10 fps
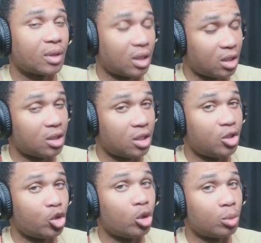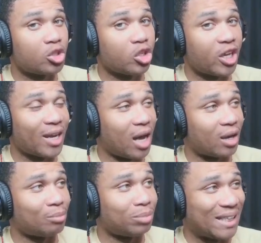He knew it was looking kind
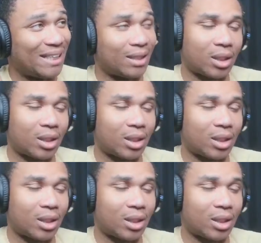of bleak.